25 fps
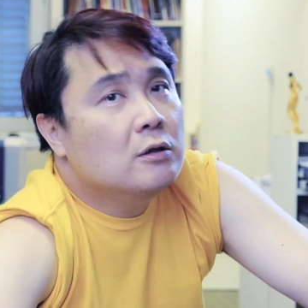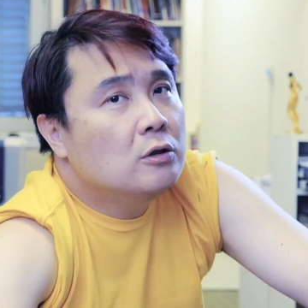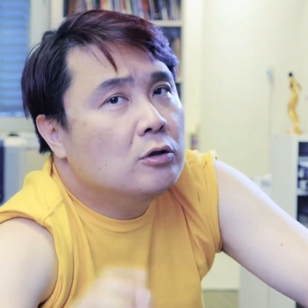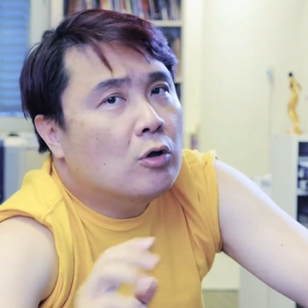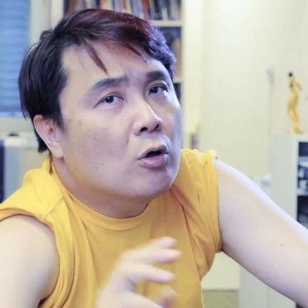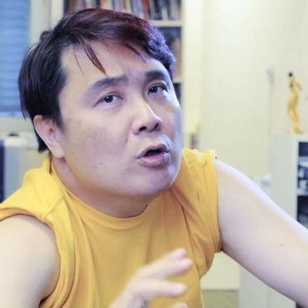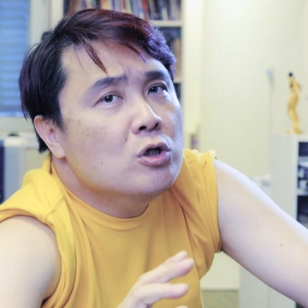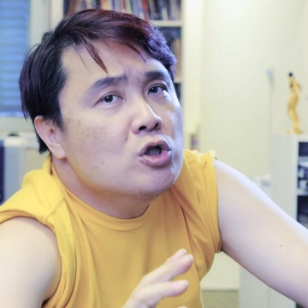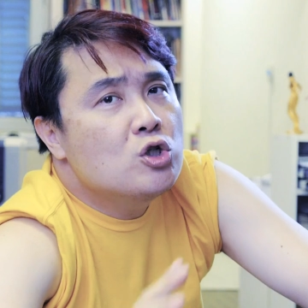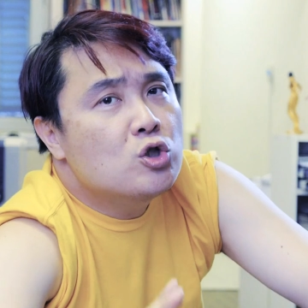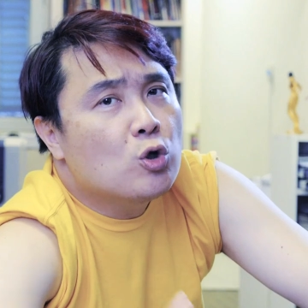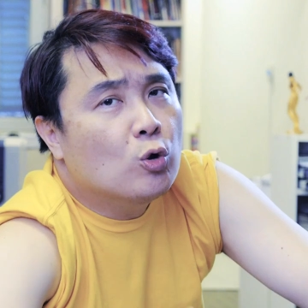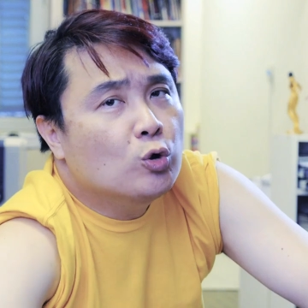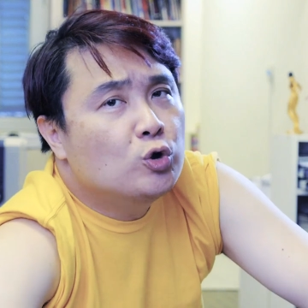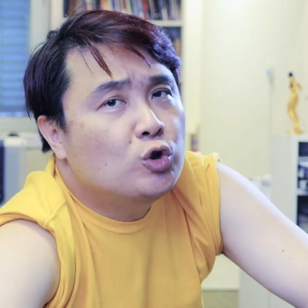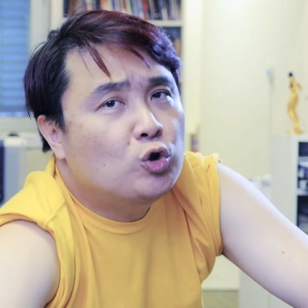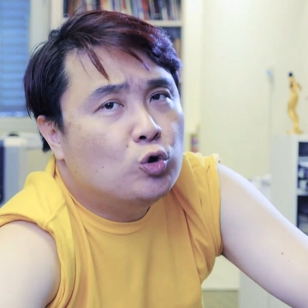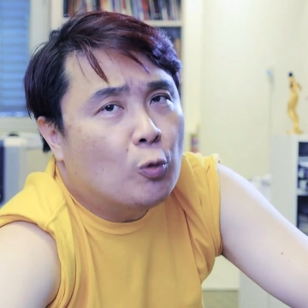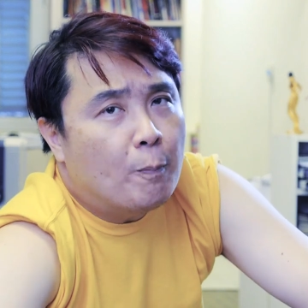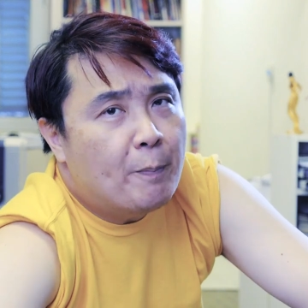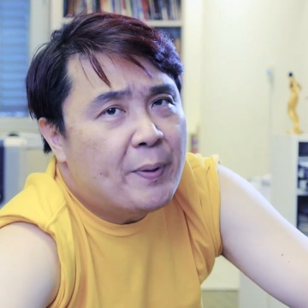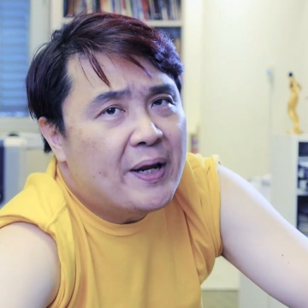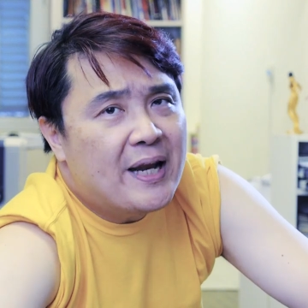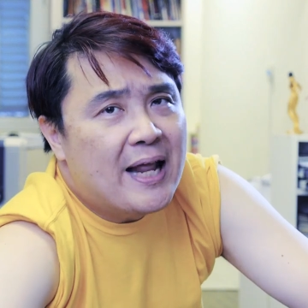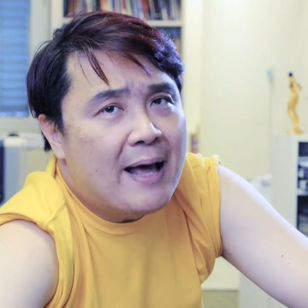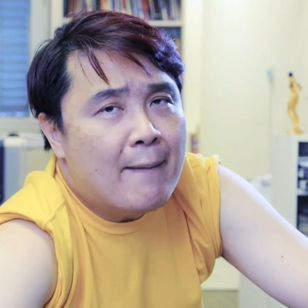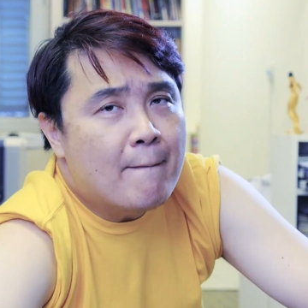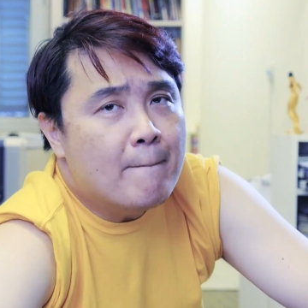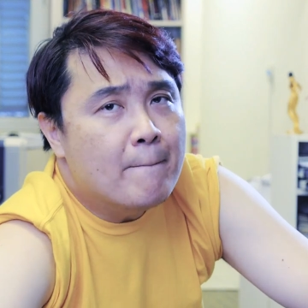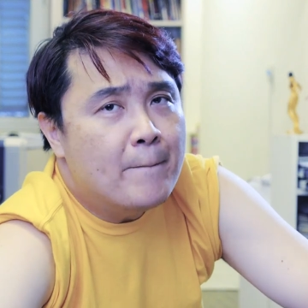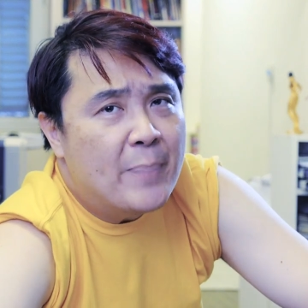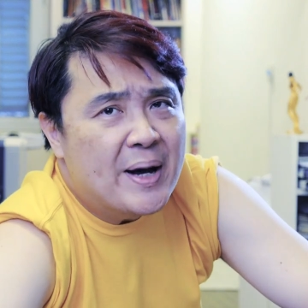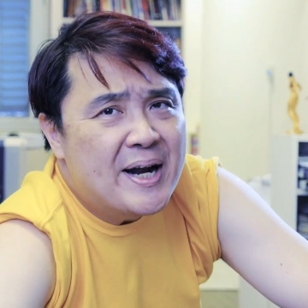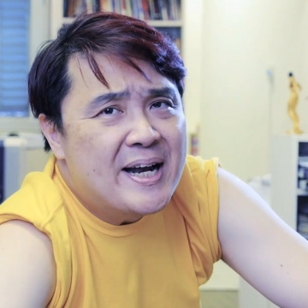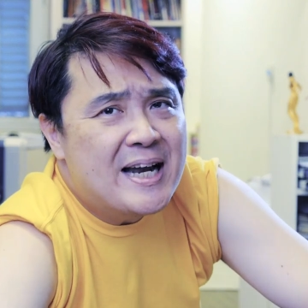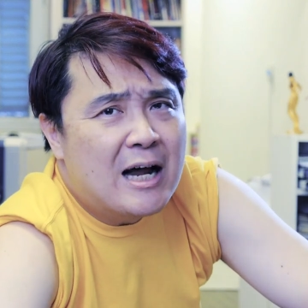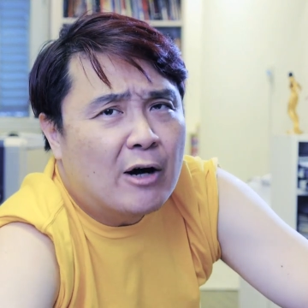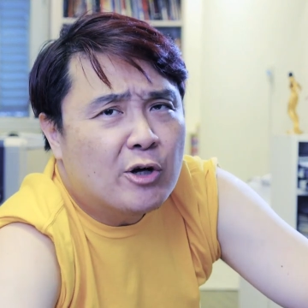Don't so stupid and
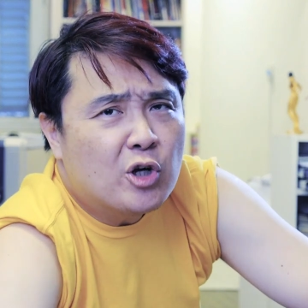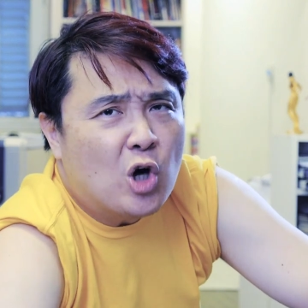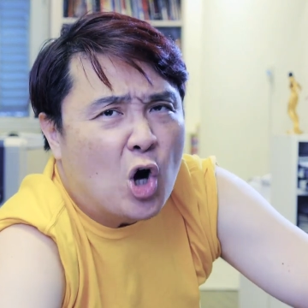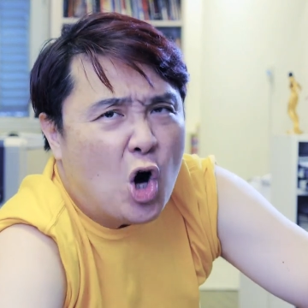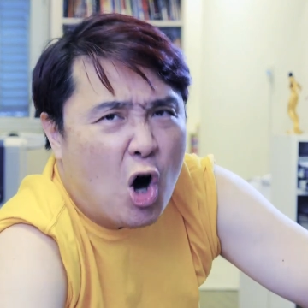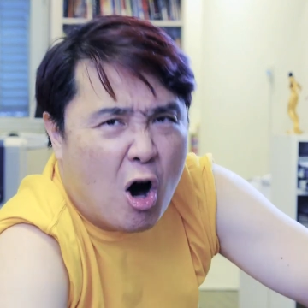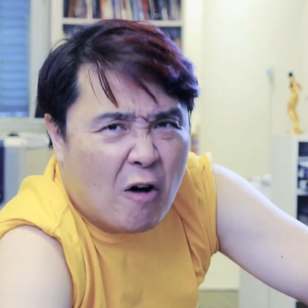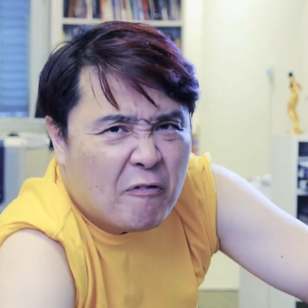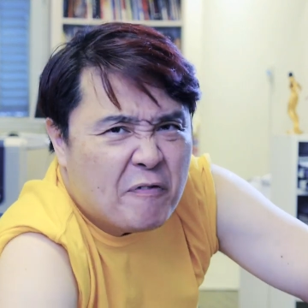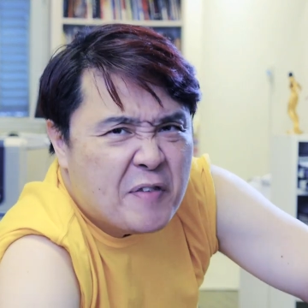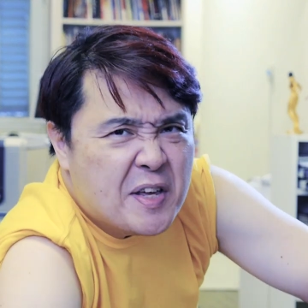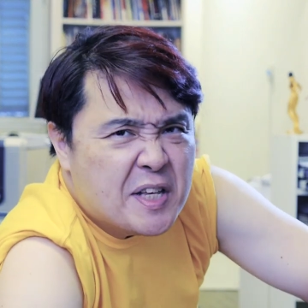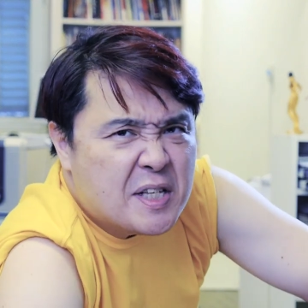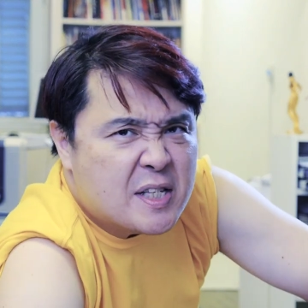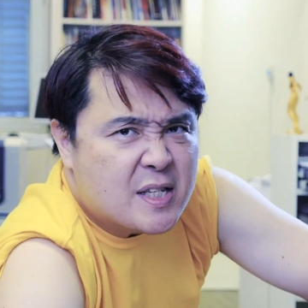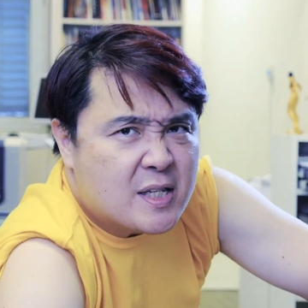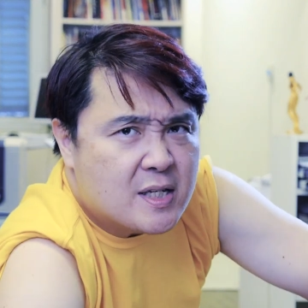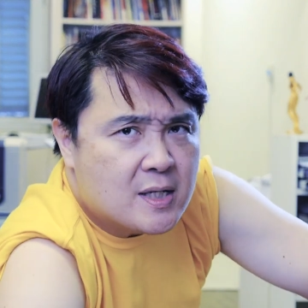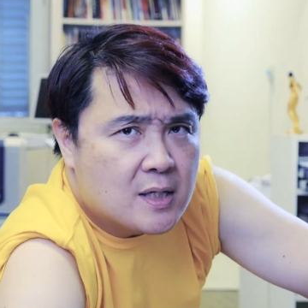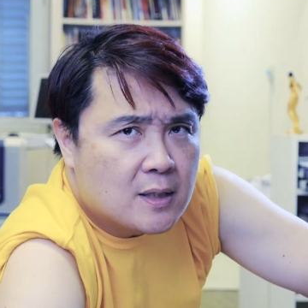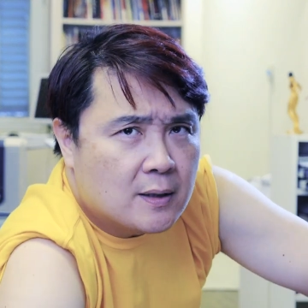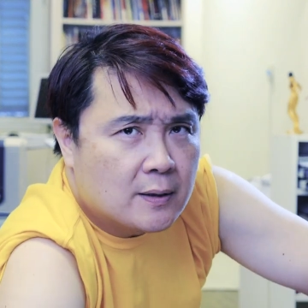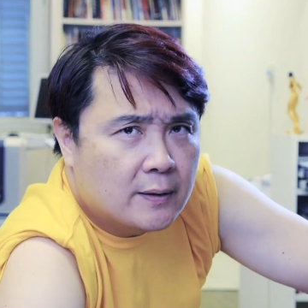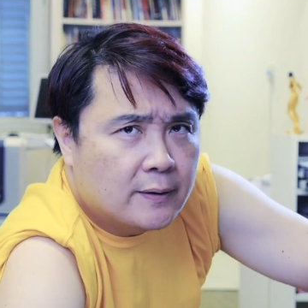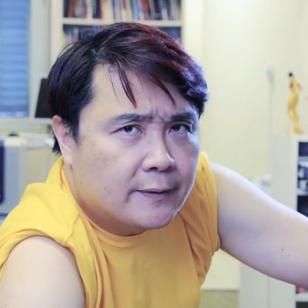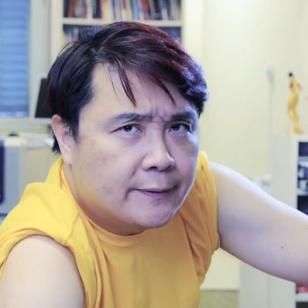burn down your office.